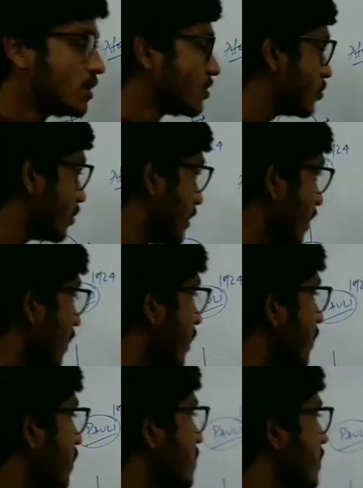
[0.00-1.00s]
So
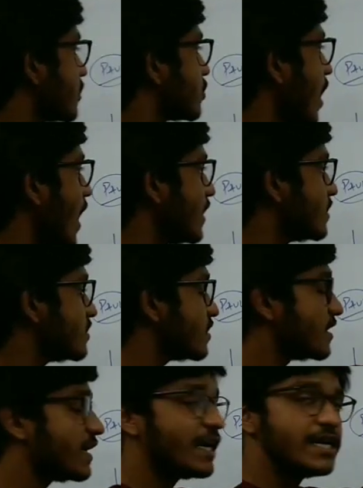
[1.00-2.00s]
here the charge is
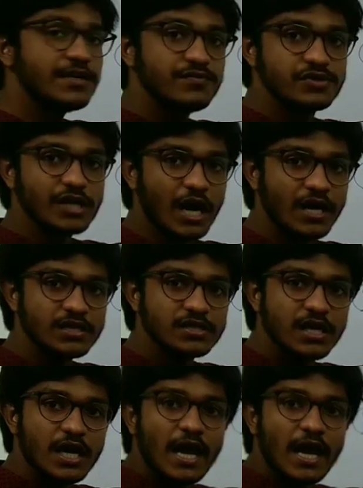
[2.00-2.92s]
a negative charge,